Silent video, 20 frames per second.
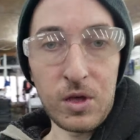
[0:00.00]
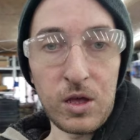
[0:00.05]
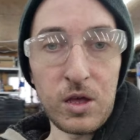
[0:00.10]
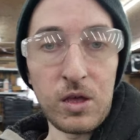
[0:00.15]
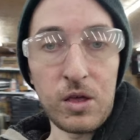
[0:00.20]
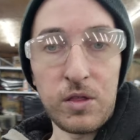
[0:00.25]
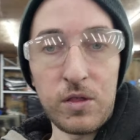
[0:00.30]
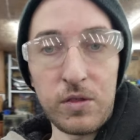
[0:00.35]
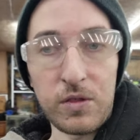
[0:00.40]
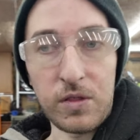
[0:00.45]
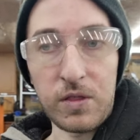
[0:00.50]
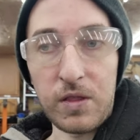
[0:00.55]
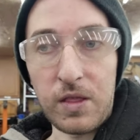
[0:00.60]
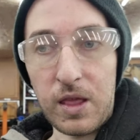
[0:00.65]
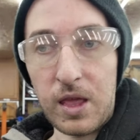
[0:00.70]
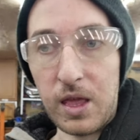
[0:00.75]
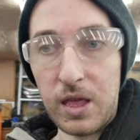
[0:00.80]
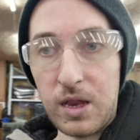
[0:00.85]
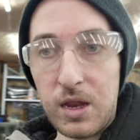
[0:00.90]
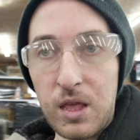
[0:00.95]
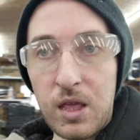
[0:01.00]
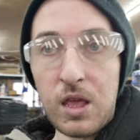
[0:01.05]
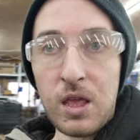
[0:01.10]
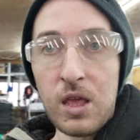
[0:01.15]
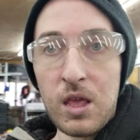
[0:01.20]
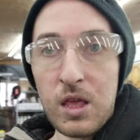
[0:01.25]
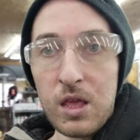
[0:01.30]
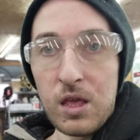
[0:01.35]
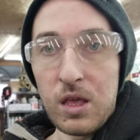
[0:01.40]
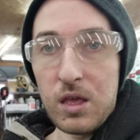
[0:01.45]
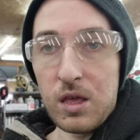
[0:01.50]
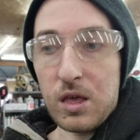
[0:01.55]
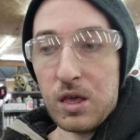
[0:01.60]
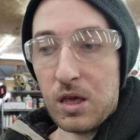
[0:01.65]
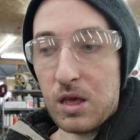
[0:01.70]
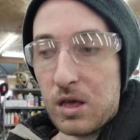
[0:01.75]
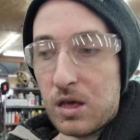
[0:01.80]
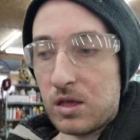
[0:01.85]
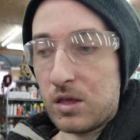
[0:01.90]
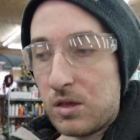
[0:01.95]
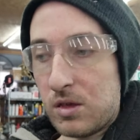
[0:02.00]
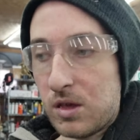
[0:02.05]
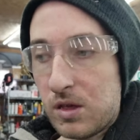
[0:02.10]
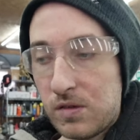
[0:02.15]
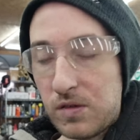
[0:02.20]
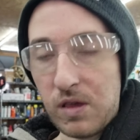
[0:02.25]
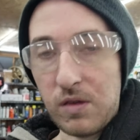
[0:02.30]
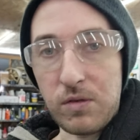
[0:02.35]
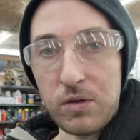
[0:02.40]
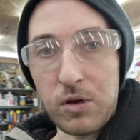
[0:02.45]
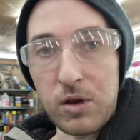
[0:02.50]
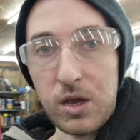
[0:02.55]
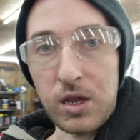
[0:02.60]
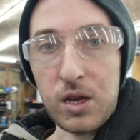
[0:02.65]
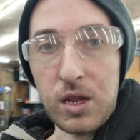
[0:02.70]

Uh, other than that, uh, you guys have a great